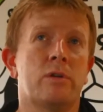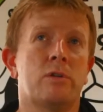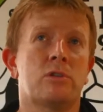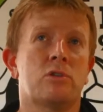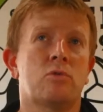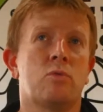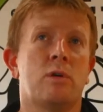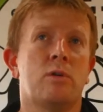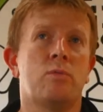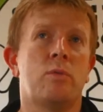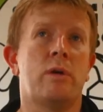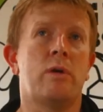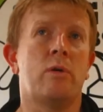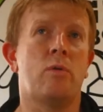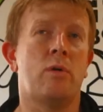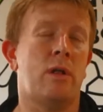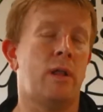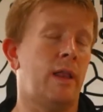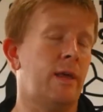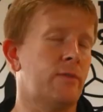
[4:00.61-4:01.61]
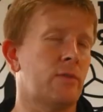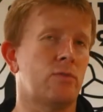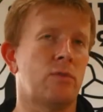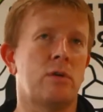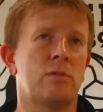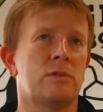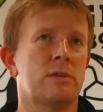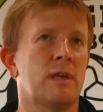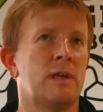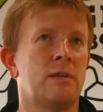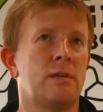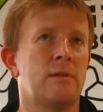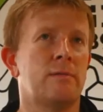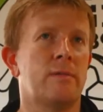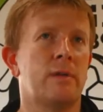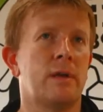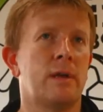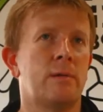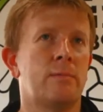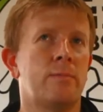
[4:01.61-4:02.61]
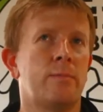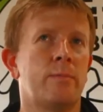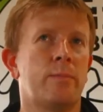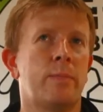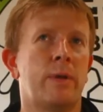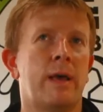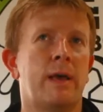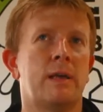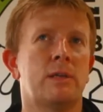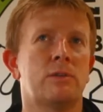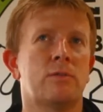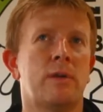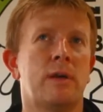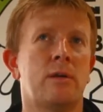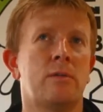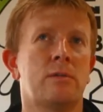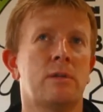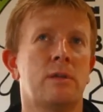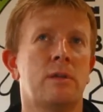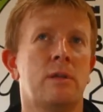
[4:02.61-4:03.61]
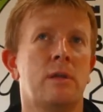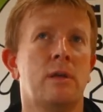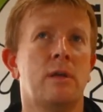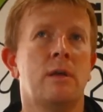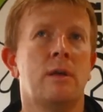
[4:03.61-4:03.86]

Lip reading: squad where I'll have to rotate players around. And